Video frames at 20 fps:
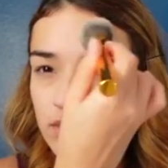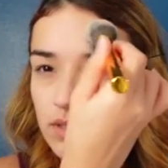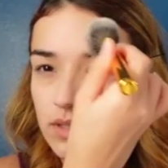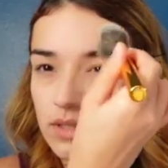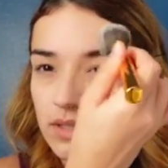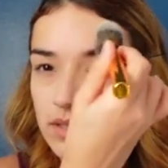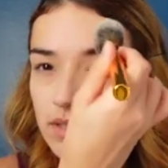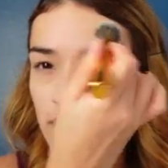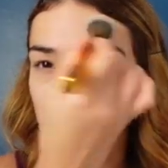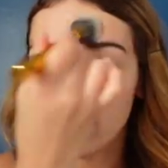
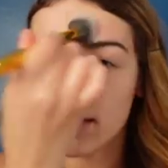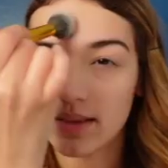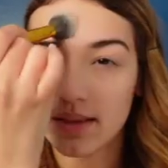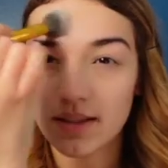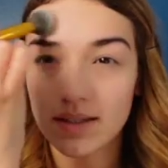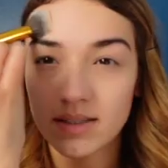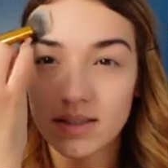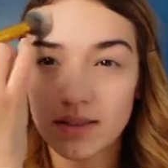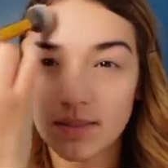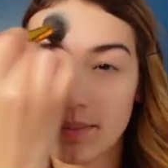Just set
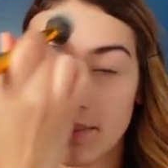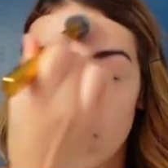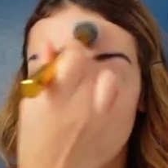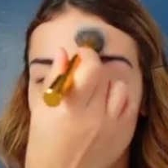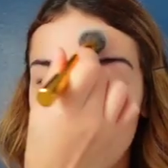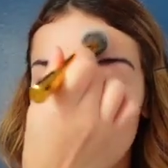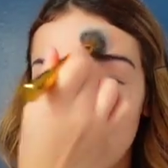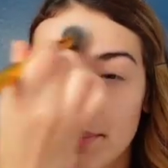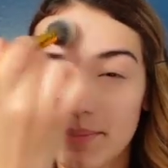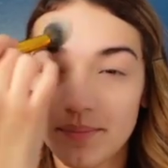this
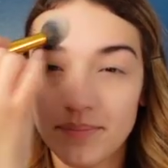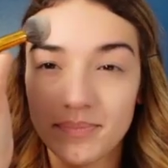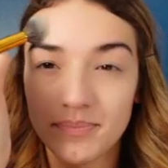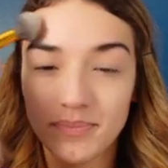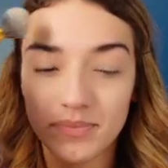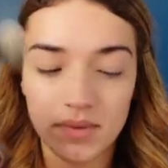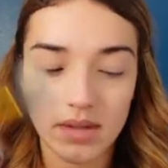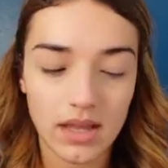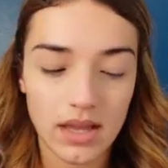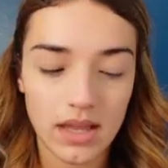part.
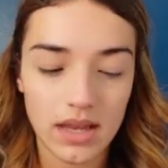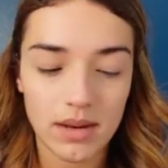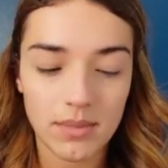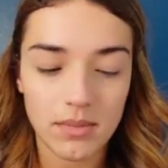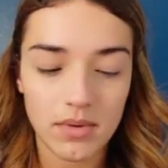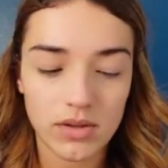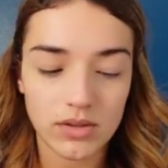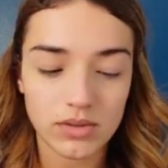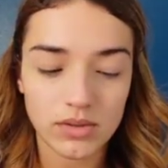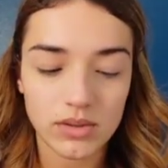I'm
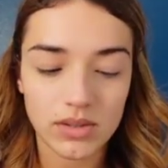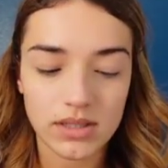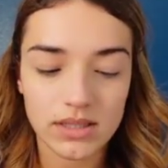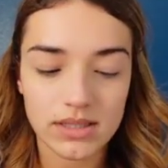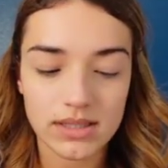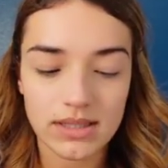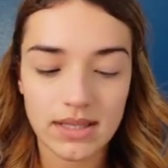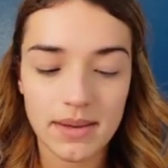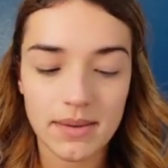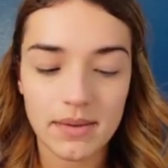also going to
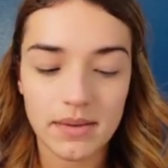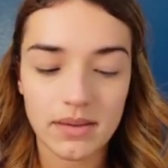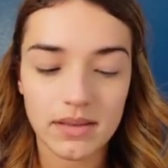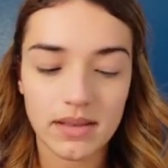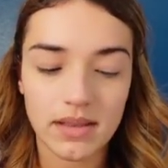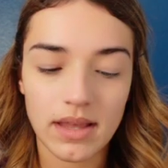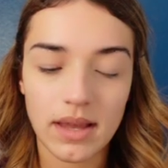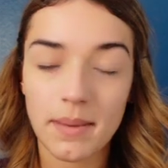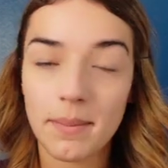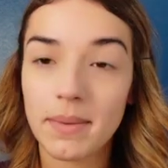set
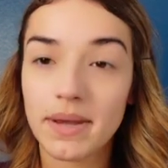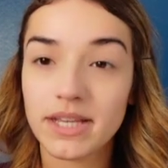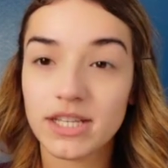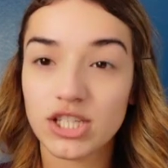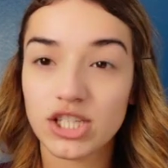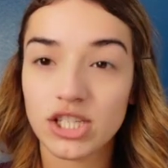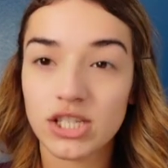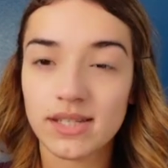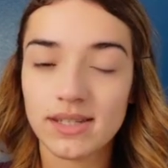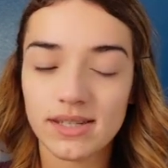like my
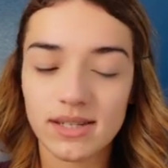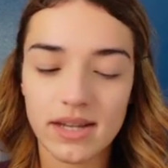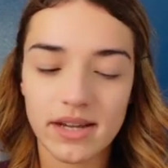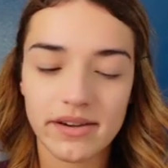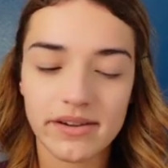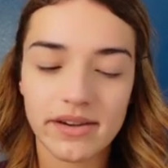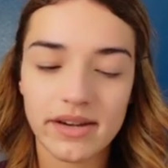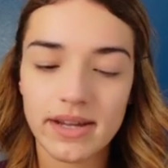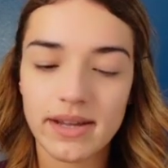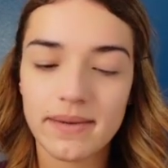chin
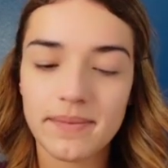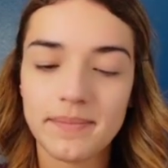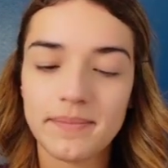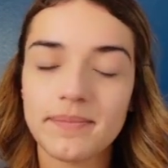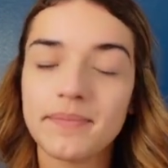area.